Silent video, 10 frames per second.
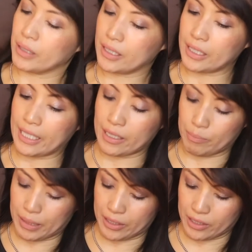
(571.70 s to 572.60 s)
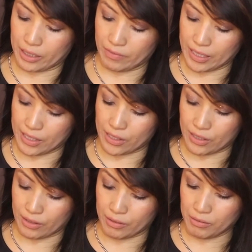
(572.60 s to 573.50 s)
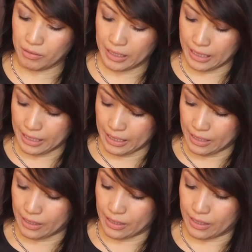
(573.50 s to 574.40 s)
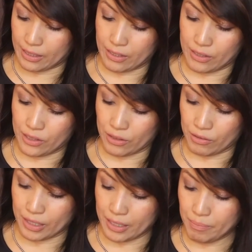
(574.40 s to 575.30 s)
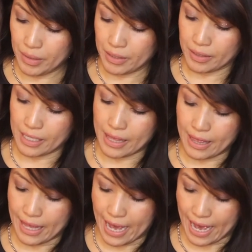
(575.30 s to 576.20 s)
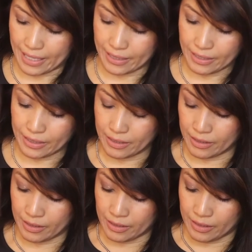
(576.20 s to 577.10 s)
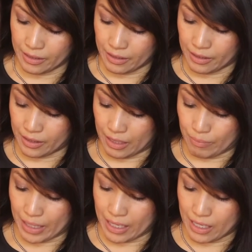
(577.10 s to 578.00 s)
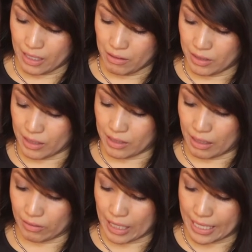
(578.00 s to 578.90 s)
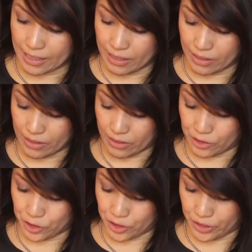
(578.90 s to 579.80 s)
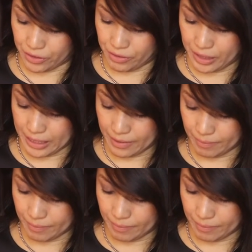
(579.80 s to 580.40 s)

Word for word: gonna take a picture of this too, just to show them that somehow the sunglasses are skewed